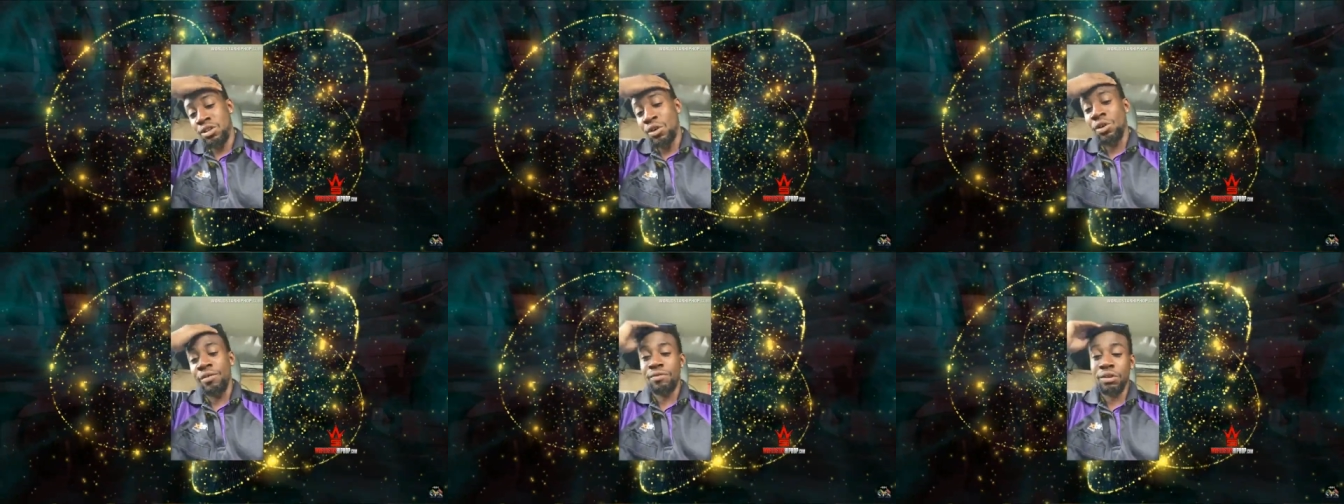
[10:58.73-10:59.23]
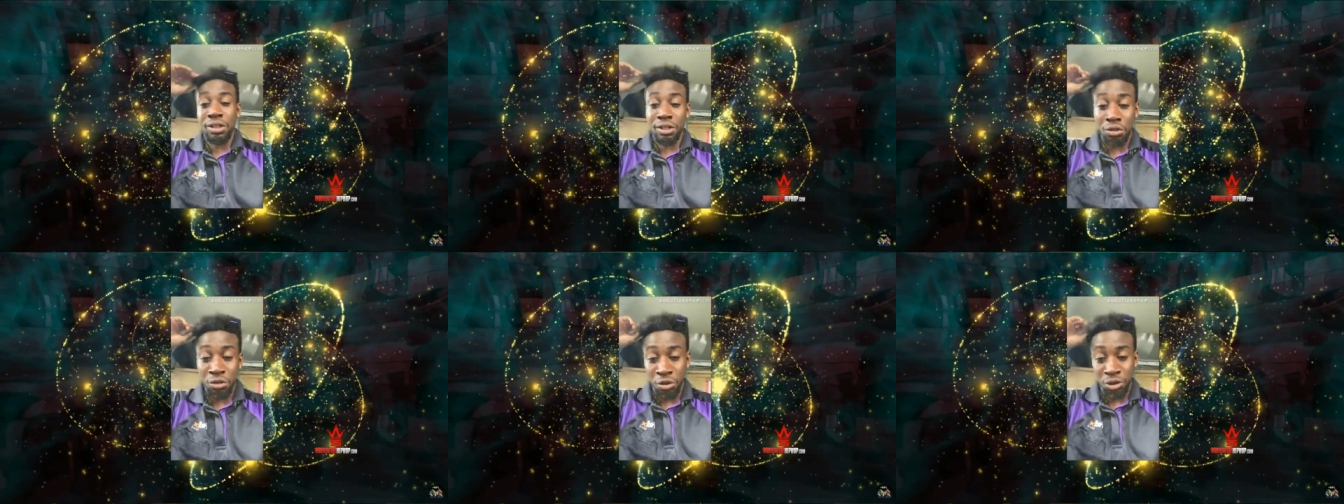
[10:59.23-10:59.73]
but I felt like
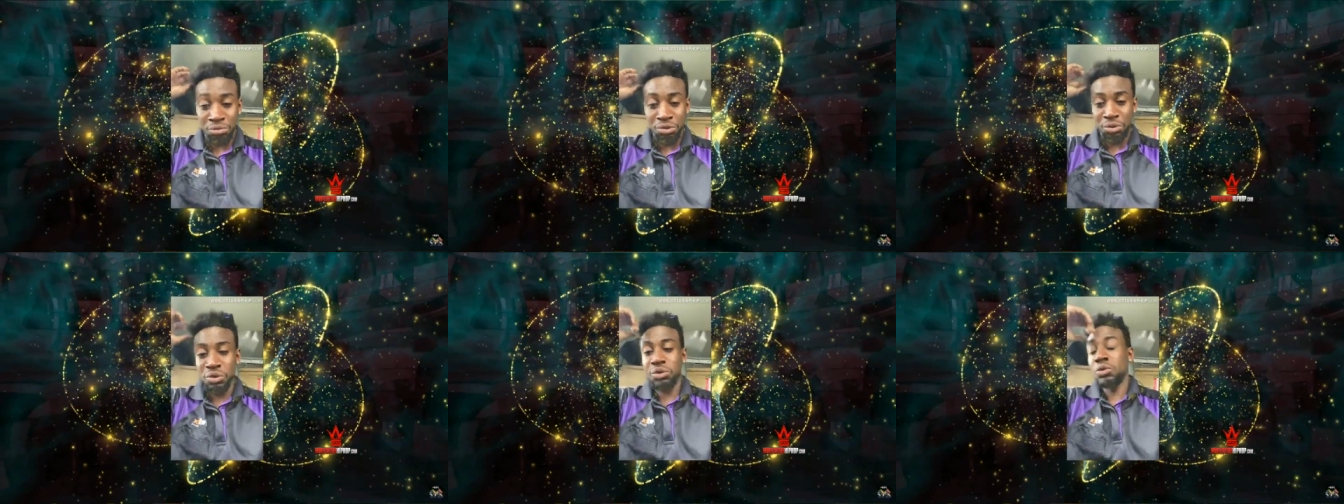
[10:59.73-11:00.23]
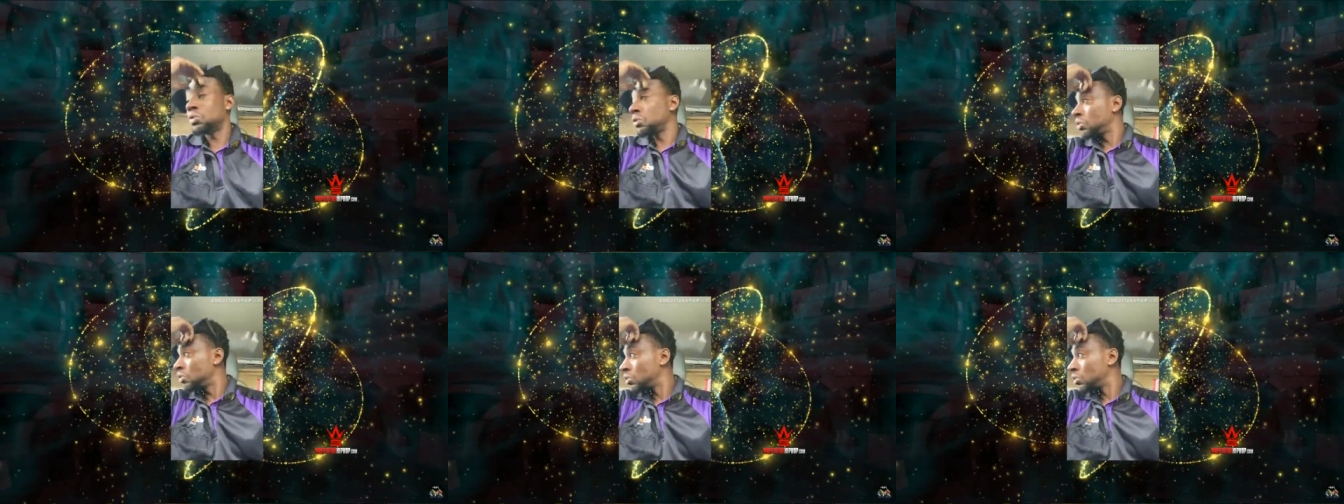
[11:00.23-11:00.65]
I felt like